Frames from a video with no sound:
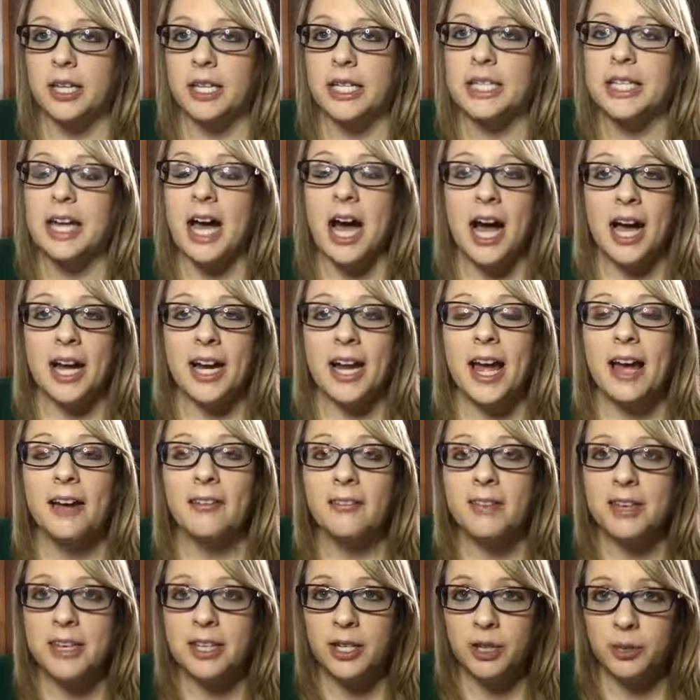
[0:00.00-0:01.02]
not
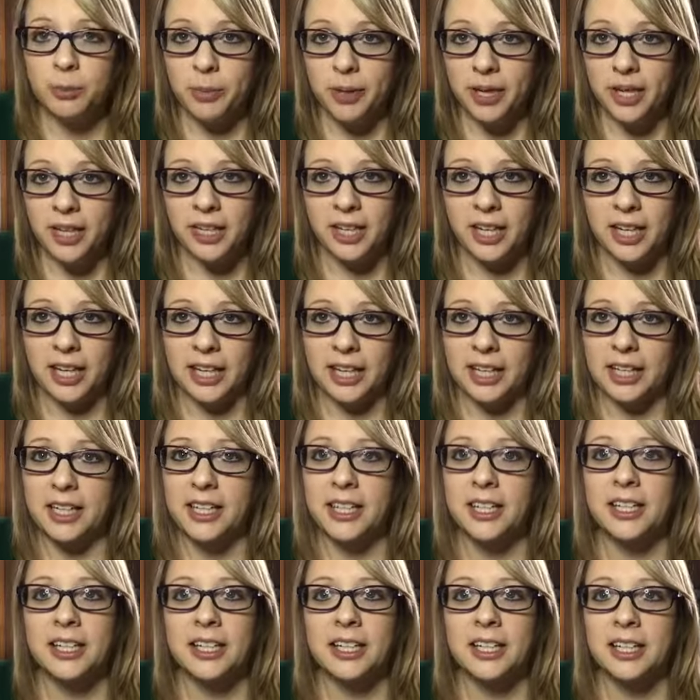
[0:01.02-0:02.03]
having your period
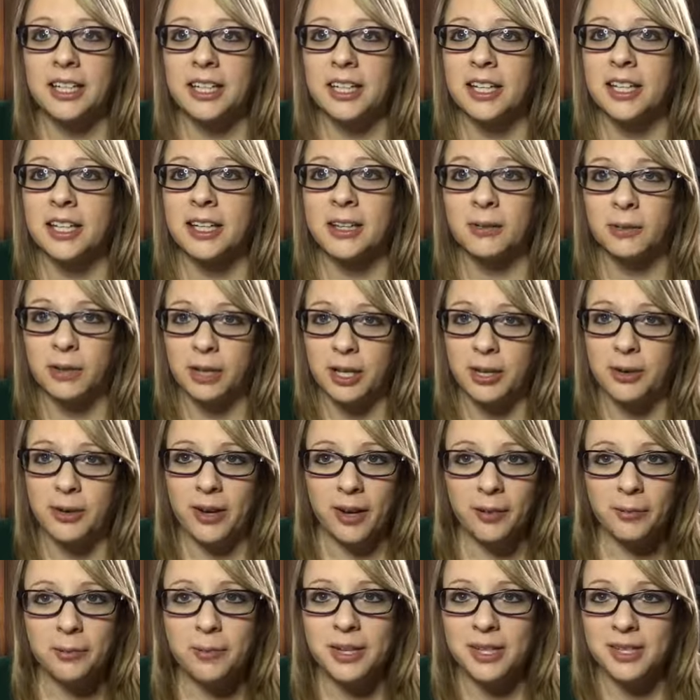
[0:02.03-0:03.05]
when you
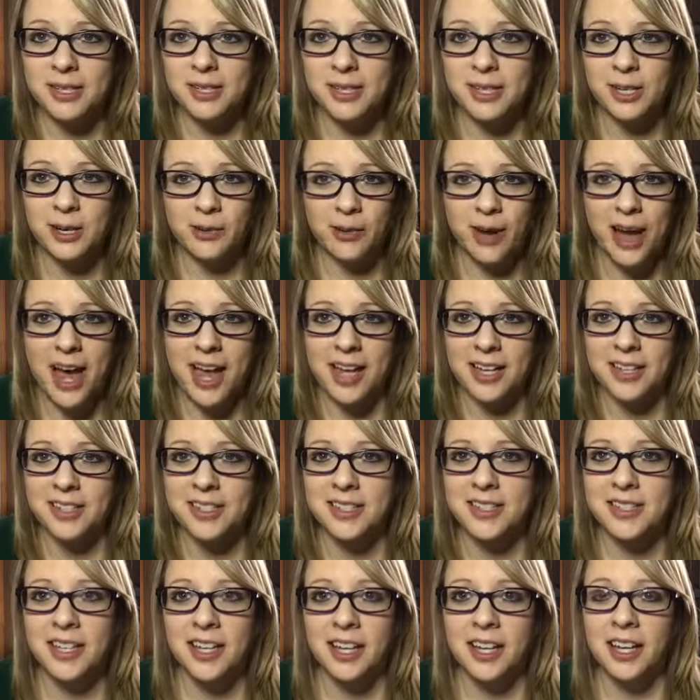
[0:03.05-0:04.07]
have
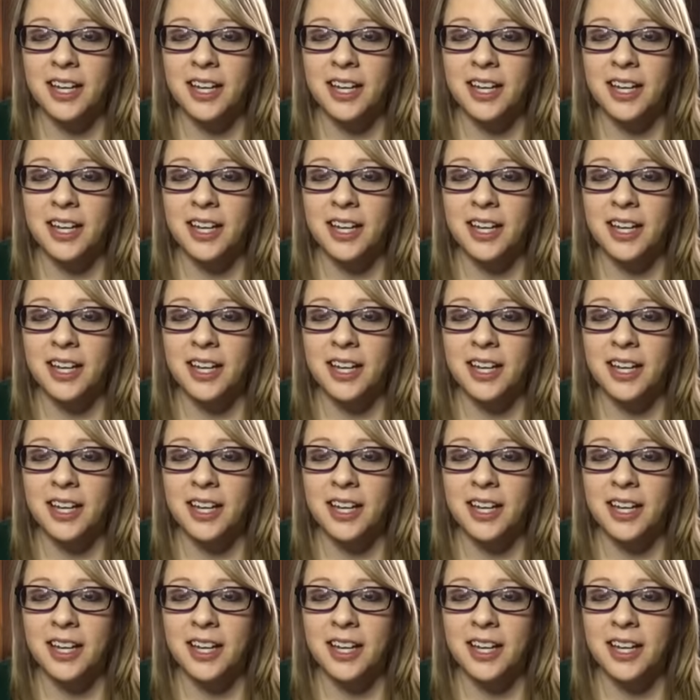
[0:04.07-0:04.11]
PCOS